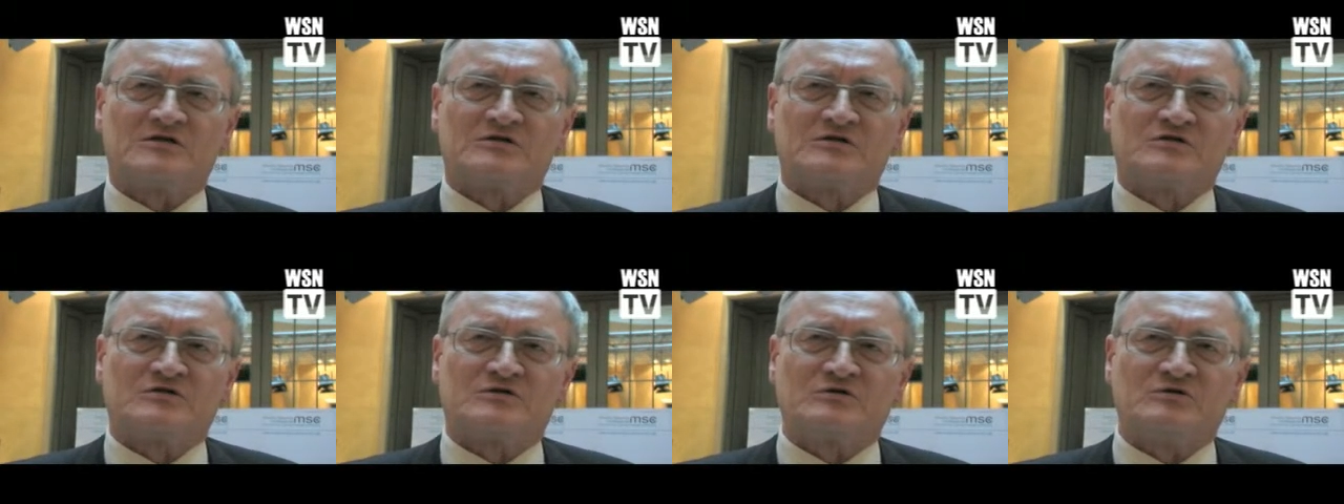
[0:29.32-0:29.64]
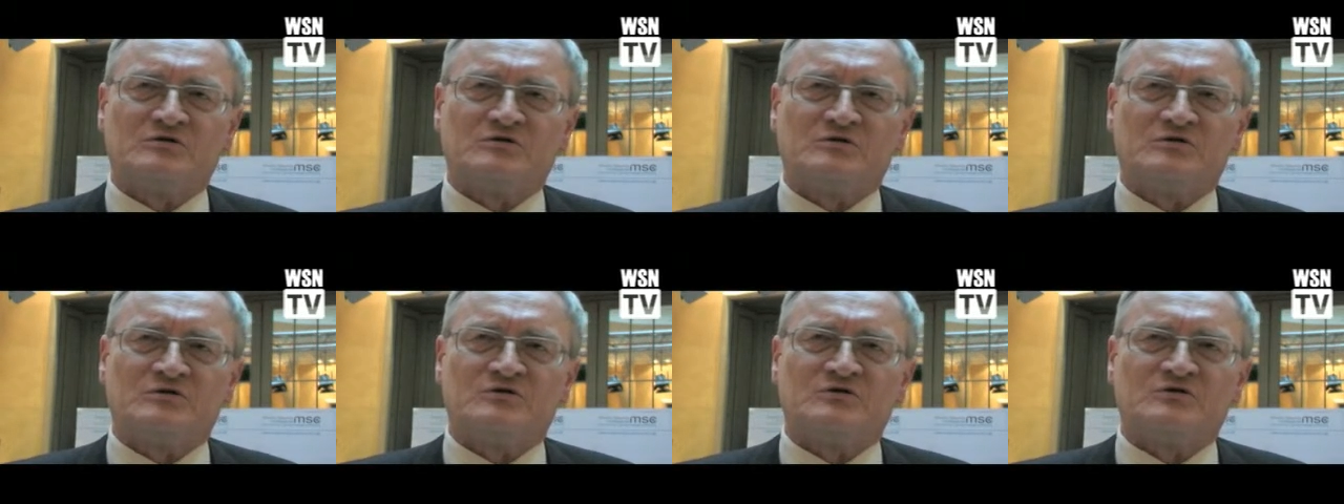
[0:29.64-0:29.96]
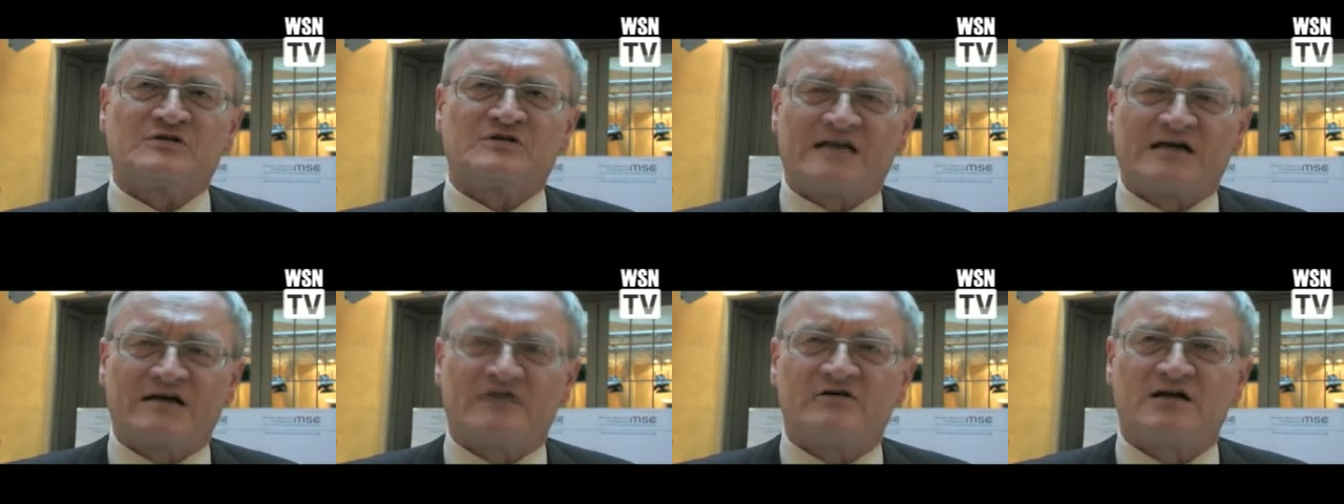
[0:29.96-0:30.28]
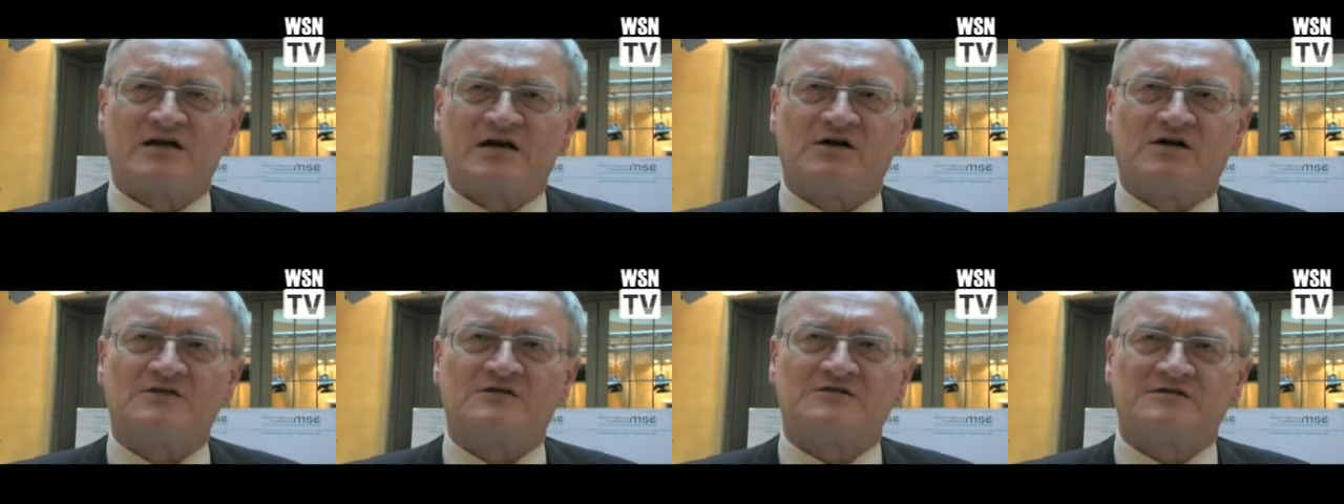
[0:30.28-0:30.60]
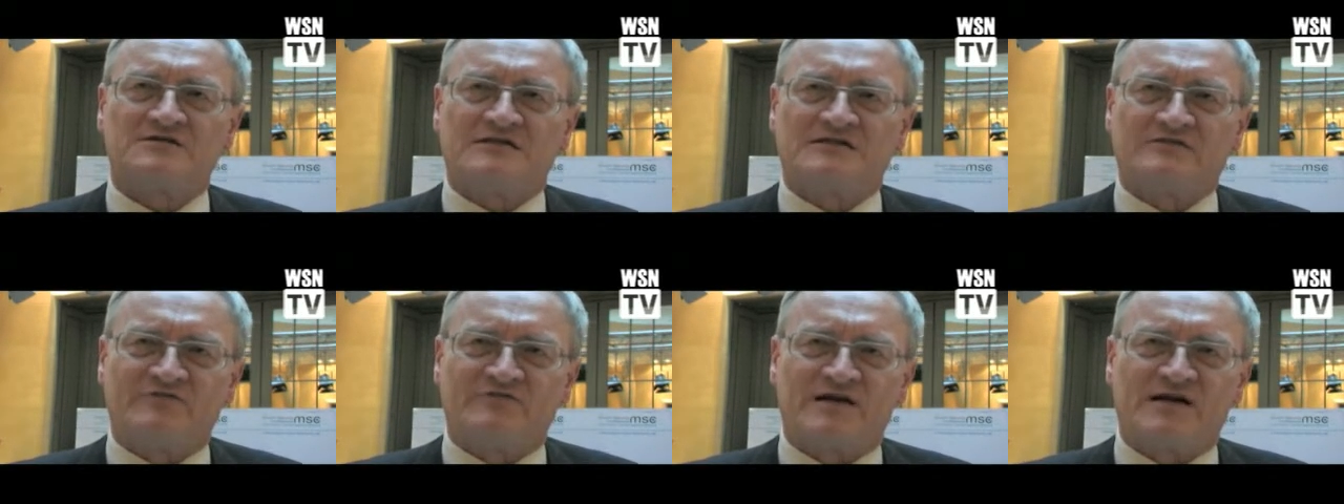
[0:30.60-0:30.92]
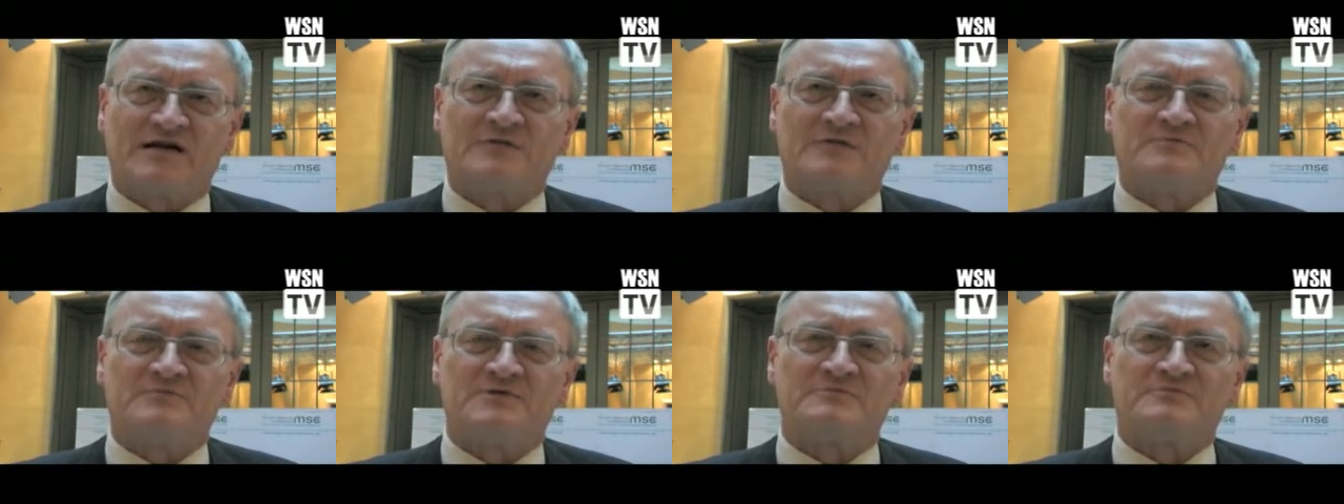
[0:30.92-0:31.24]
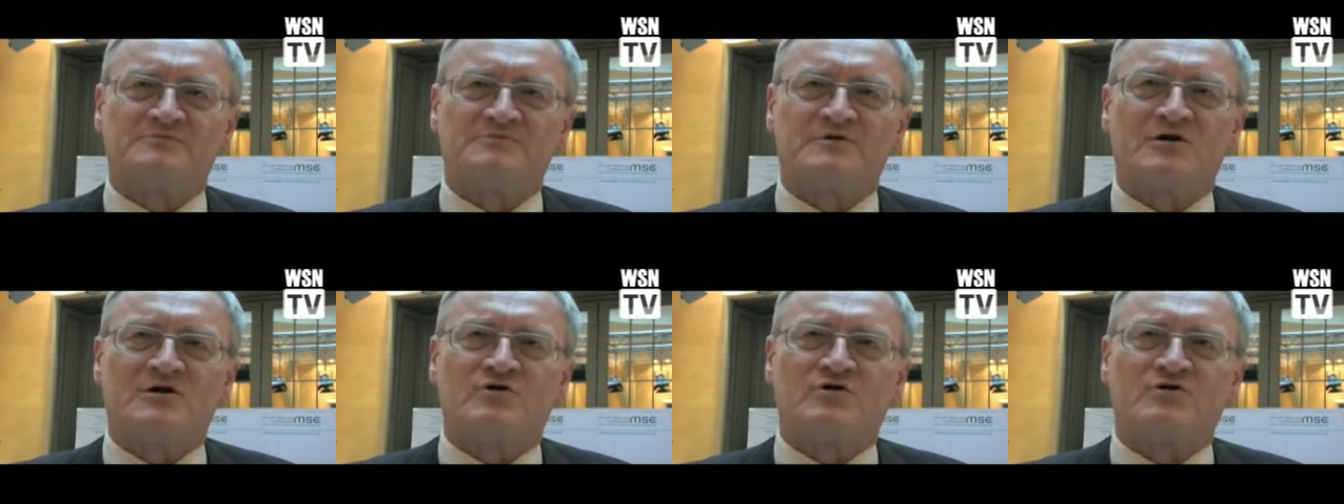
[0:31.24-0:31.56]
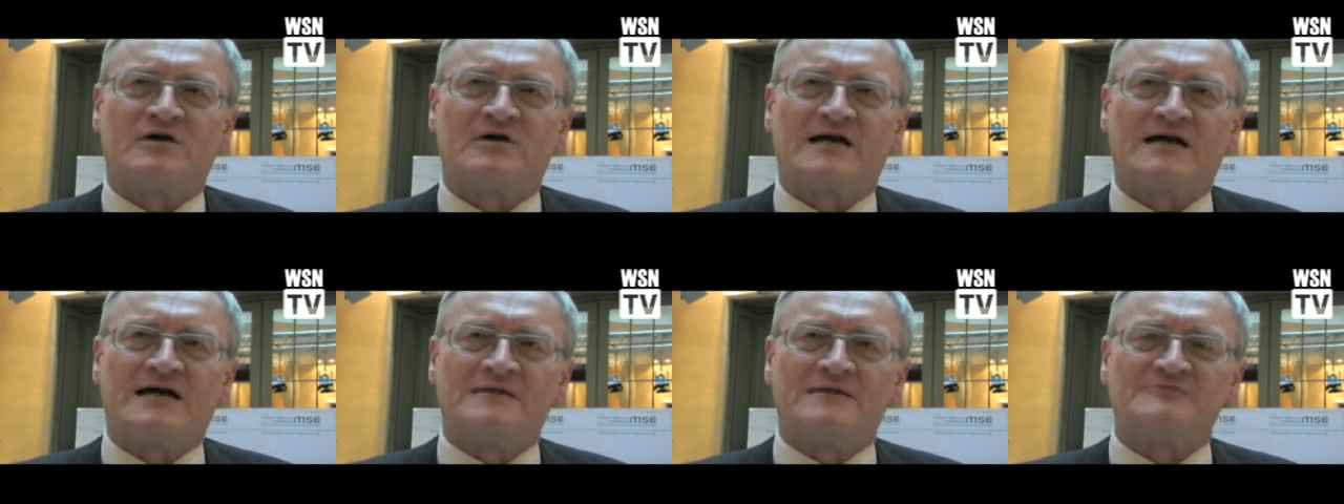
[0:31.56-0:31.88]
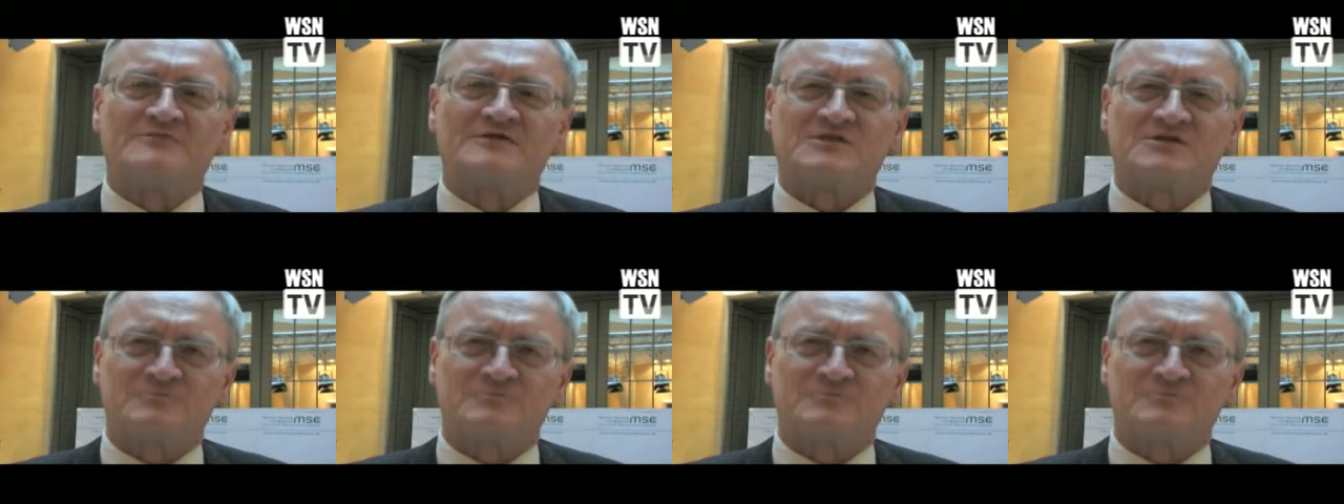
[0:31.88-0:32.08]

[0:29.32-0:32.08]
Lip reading: to carry out development programs,